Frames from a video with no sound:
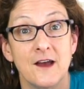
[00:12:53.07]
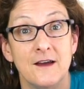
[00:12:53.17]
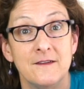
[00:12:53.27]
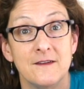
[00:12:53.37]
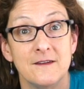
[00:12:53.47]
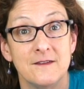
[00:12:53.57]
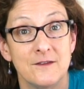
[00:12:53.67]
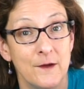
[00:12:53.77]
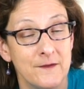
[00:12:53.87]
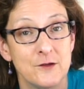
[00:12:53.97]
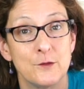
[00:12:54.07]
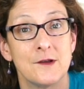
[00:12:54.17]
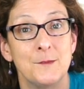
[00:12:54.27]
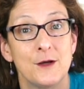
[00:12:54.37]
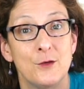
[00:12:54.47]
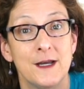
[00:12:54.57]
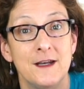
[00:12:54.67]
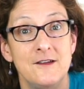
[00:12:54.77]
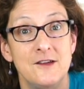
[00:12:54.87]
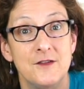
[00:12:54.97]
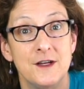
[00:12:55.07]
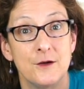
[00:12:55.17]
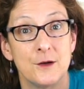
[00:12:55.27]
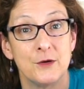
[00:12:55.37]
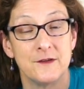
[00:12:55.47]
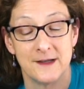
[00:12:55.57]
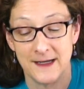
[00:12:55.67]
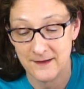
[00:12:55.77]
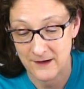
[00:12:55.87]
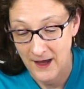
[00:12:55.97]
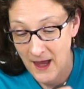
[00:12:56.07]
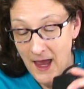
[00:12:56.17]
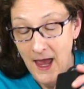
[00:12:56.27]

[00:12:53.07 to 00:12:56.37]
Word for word: I thought this was going to be a quick and easy video to put together,